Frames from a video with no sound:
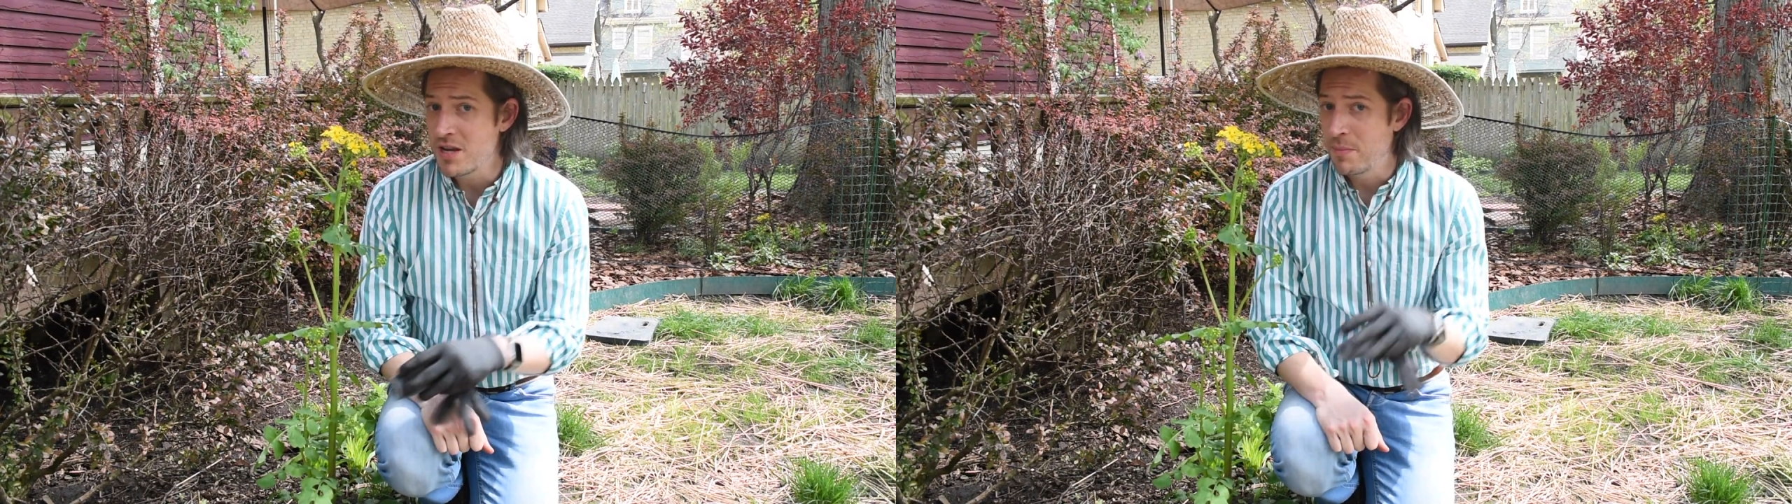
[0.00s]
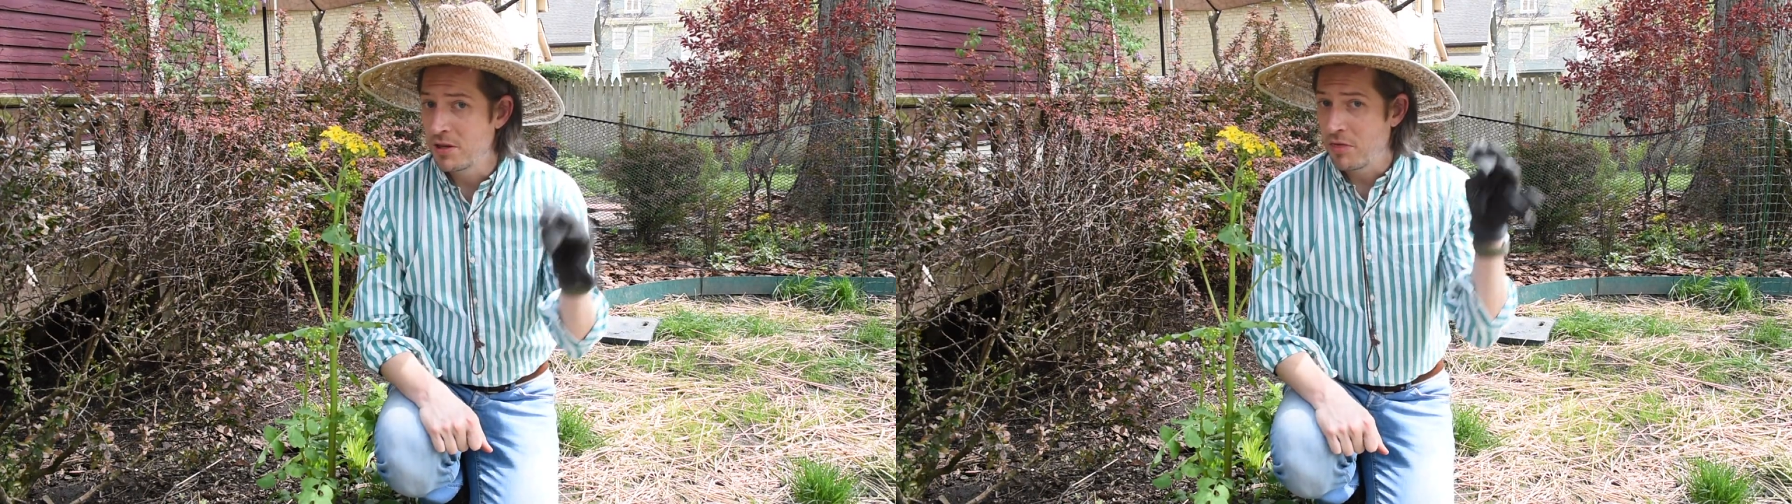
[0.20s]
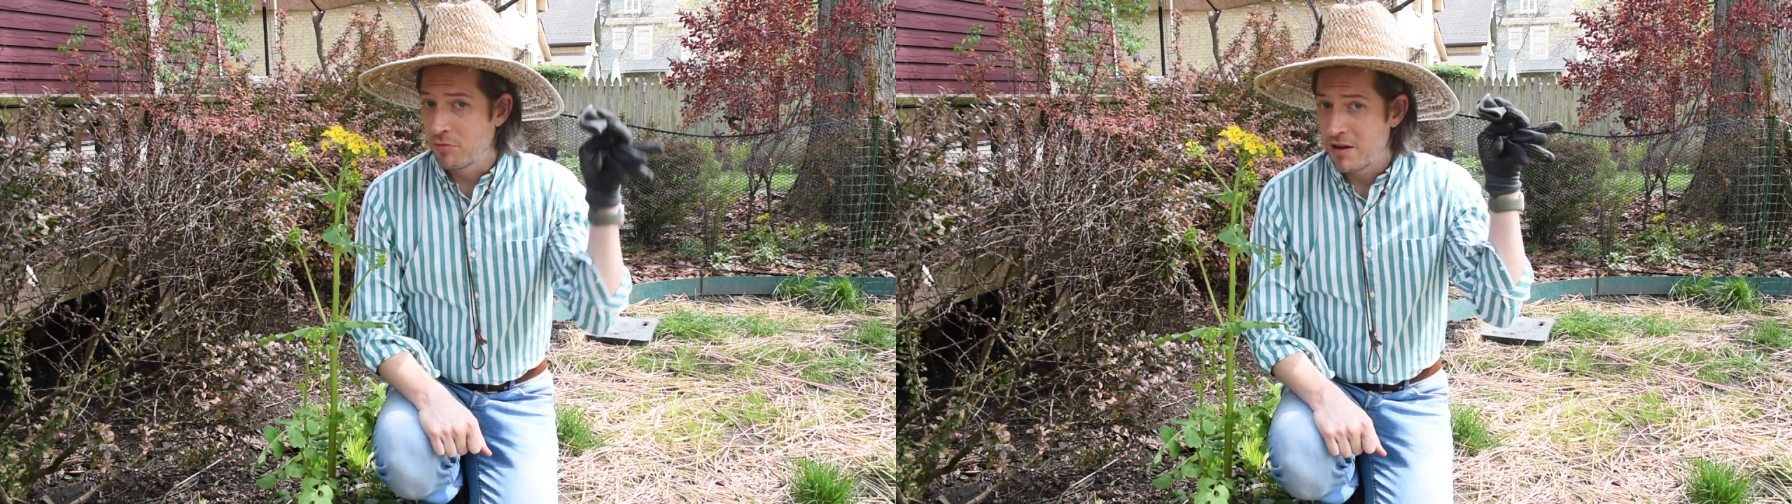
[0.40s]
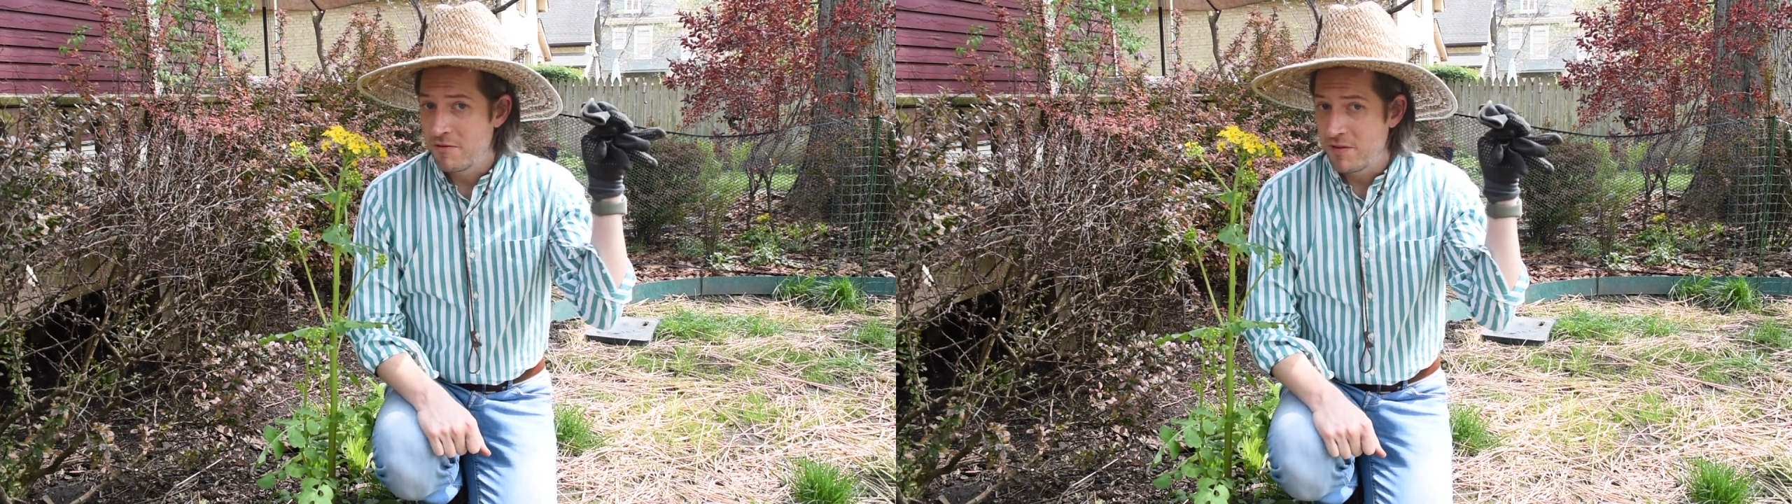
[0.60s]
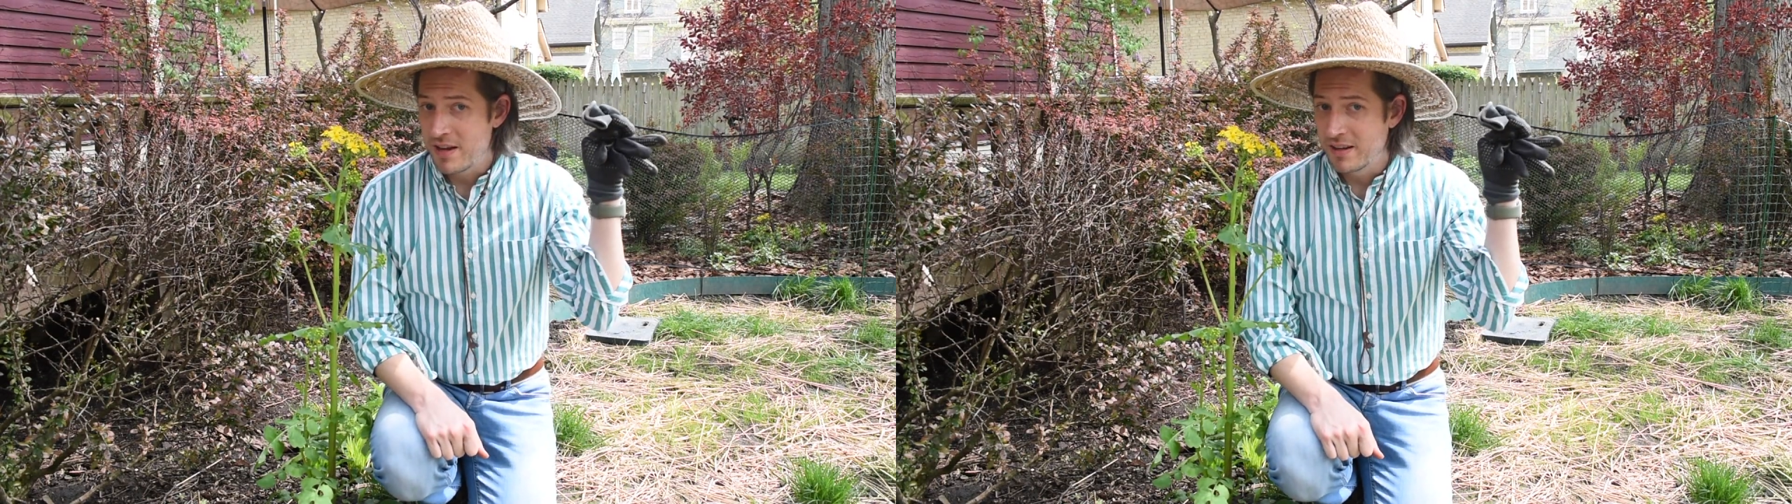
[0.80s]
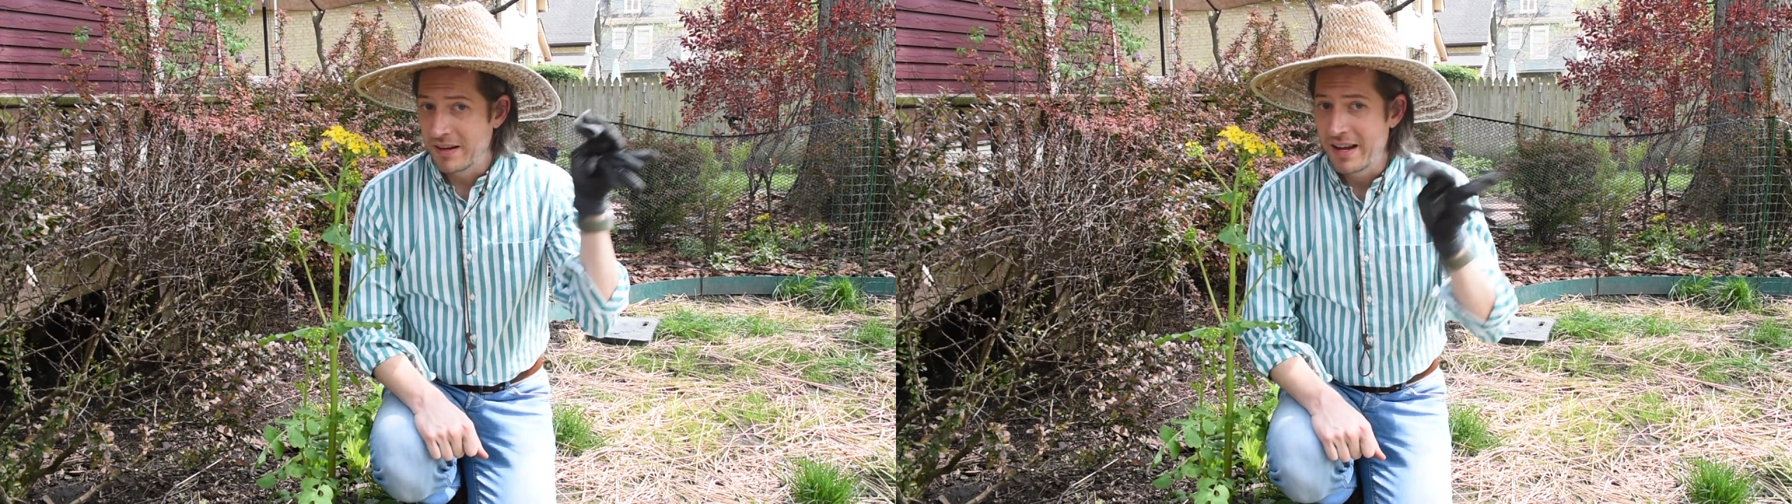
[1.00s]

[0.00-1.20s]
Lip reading: up to 3 feet,